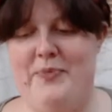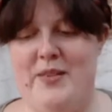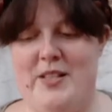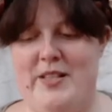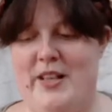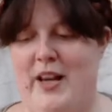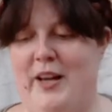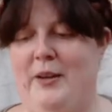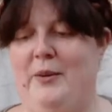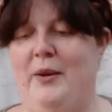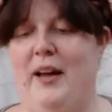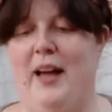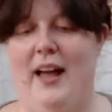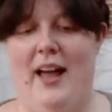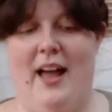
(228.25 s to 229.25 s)
So
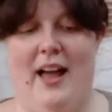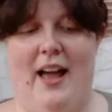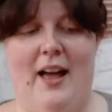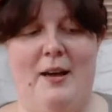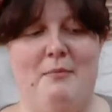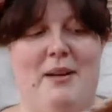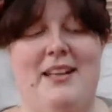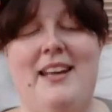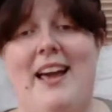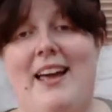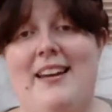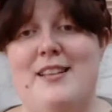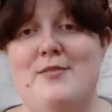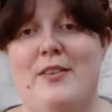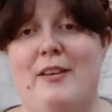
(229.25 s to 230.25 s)
and yeah,
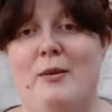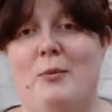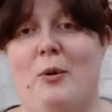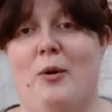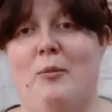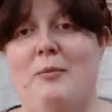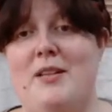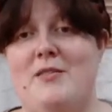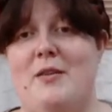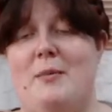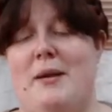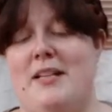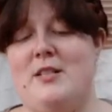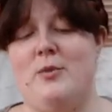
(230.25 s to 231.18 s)
and it's very warm, it's very big.